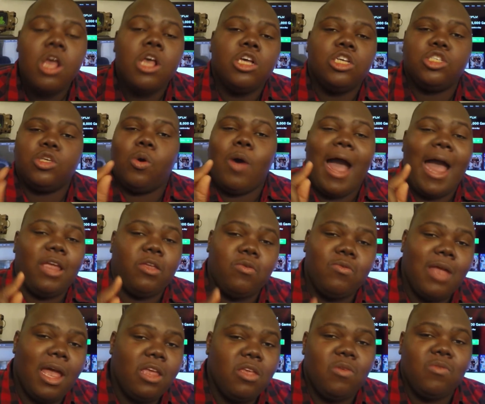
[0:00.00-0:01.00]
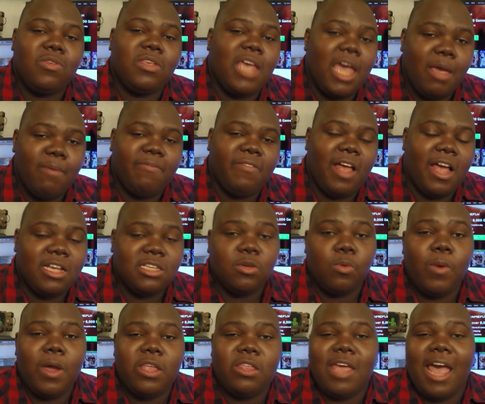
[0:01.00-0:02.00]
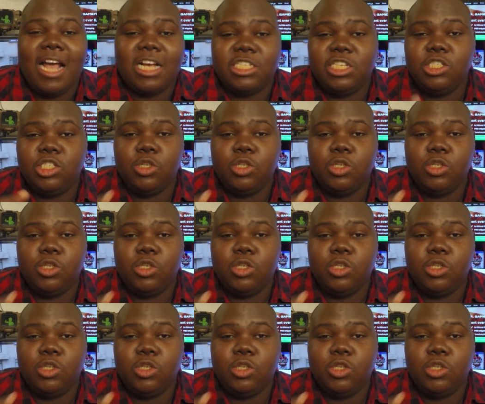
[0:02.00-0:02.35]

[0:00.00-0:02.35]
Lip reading: So I do not use Gamefly as a way to actually